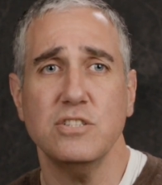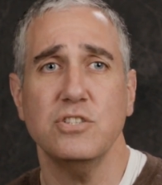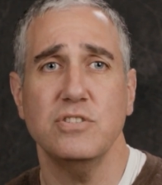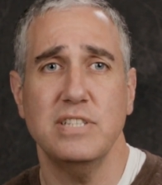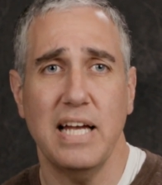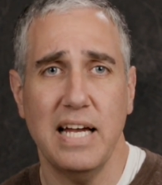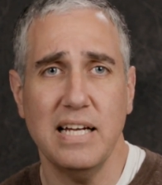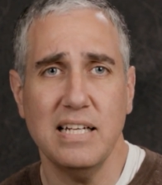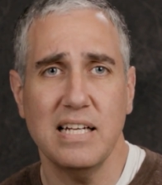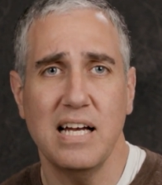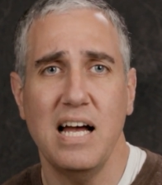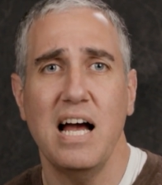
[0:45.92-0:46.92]

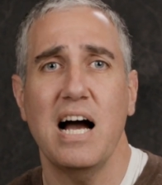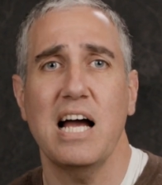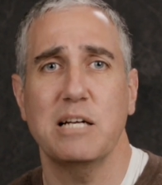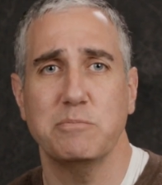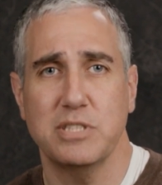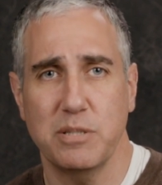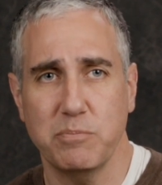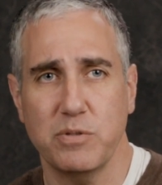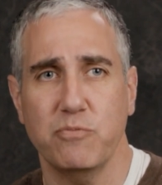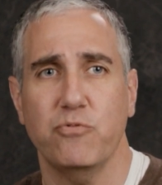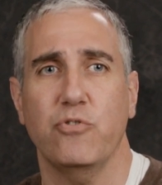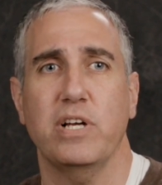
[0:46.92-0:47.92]
Today, I am
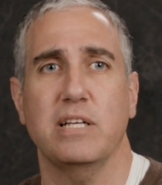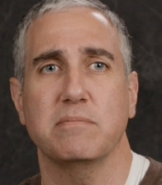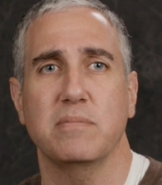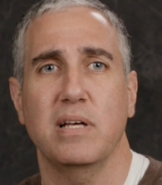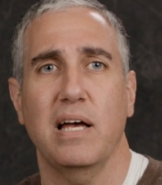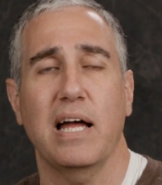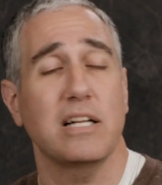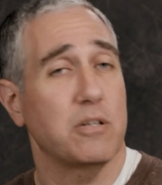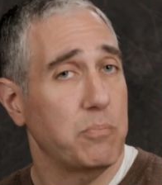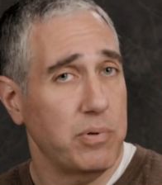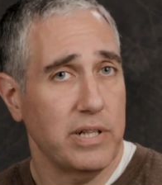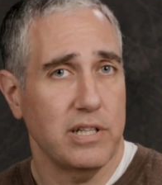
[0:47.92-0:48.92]
symptom-free and
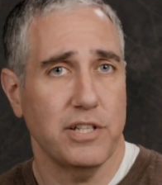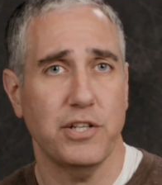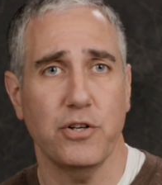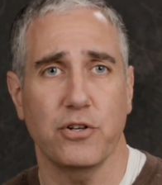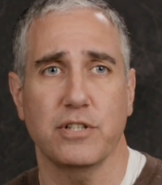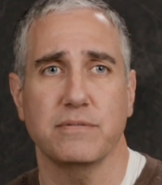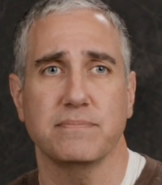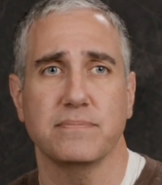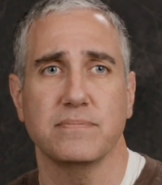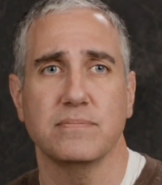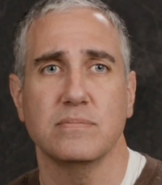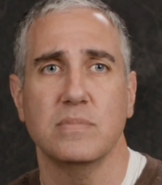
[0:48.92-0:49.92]
completely cured.
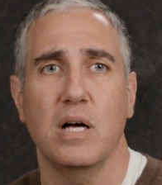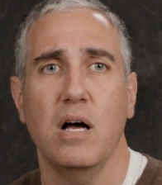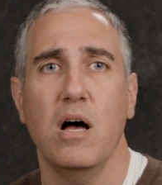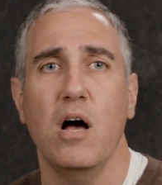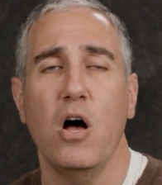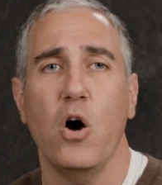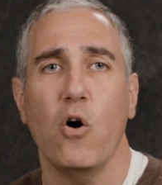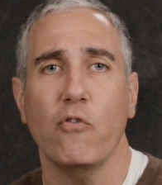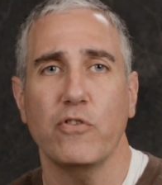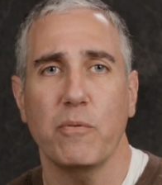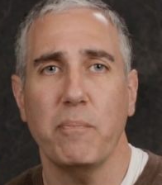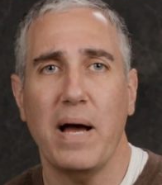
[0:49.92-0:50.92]

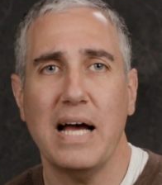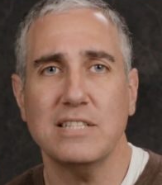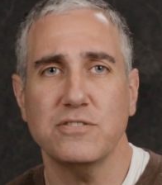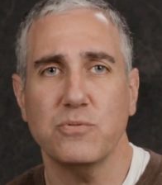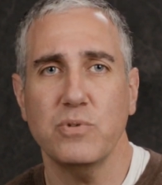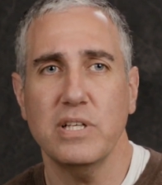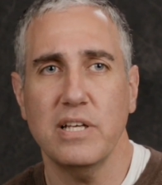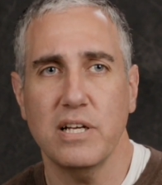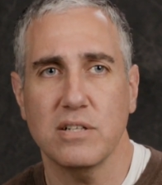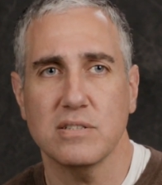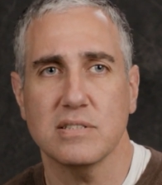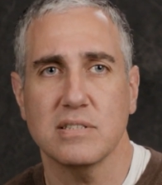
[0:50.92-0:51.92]
Over the past 3
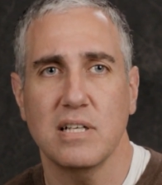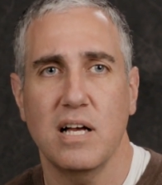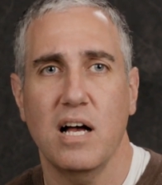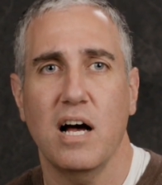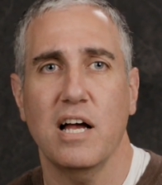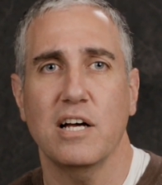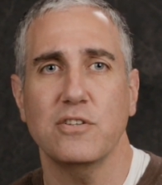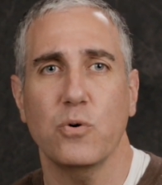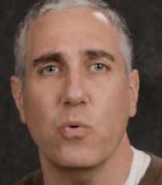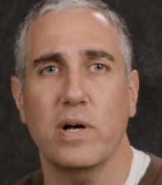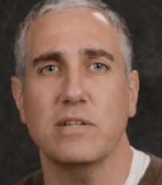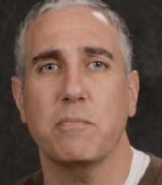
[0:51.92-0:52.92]
years, I
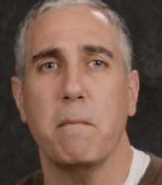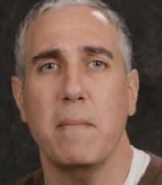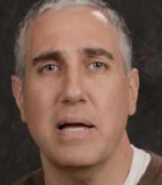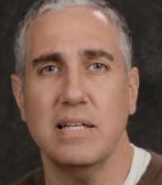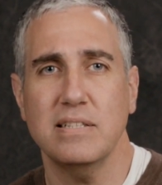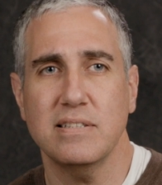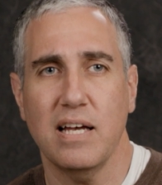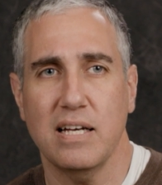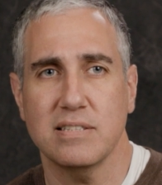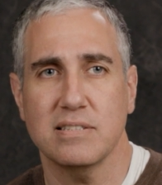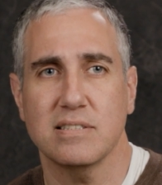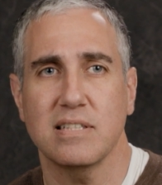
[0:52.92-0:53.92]
underwent many
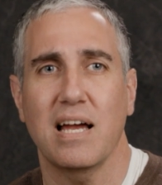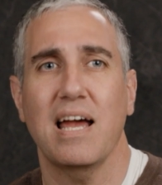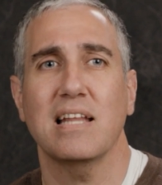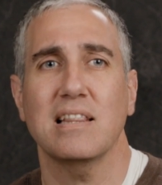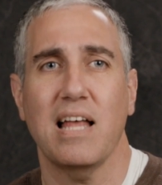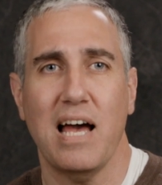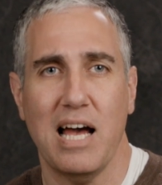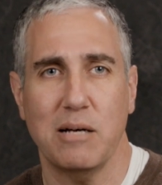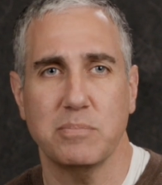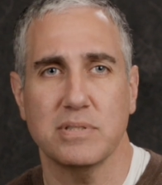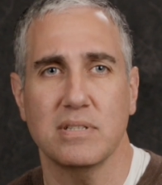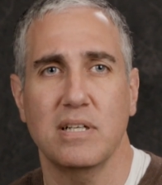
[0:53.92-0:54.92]
tests and
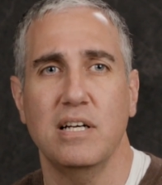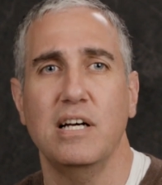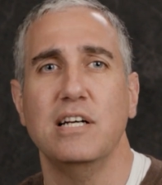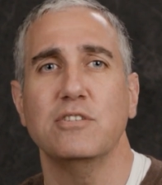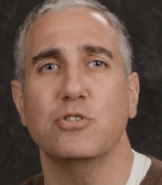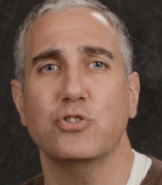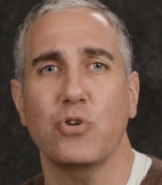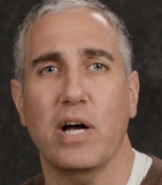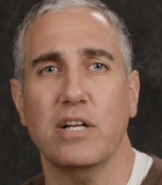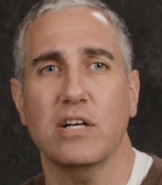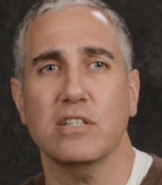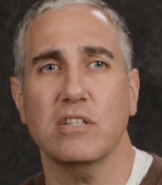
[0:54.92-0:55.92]
labs to
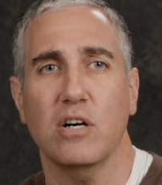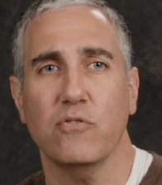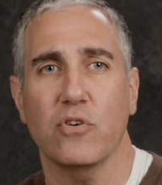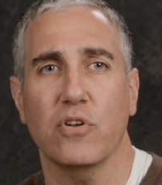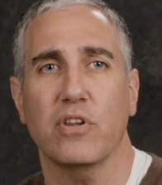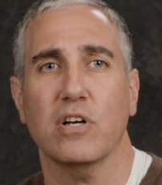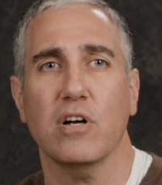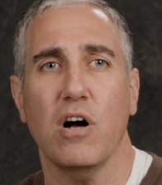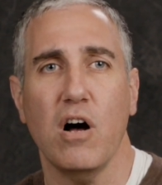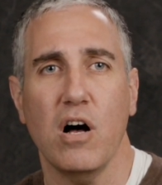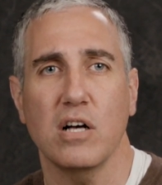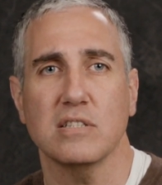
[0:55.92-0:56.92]
try to uncover the
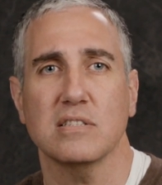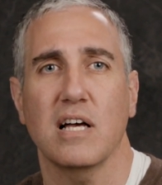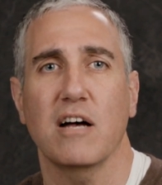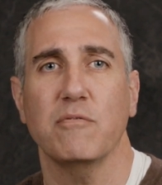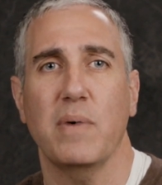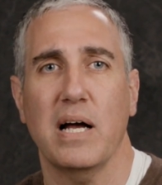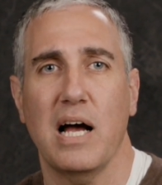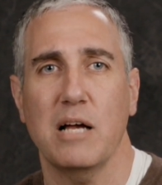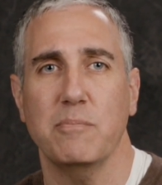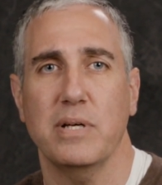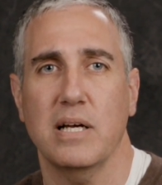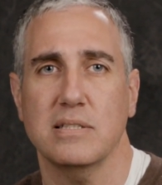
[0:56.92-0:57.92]
cause of my
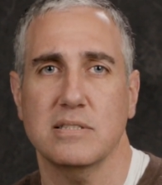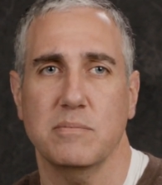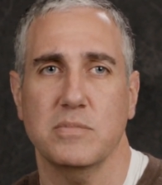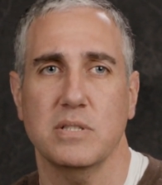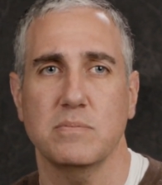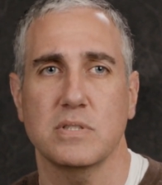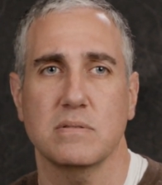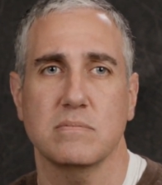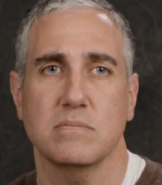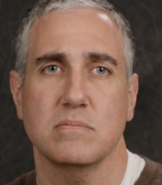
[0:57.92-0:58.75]
IBS symptoms.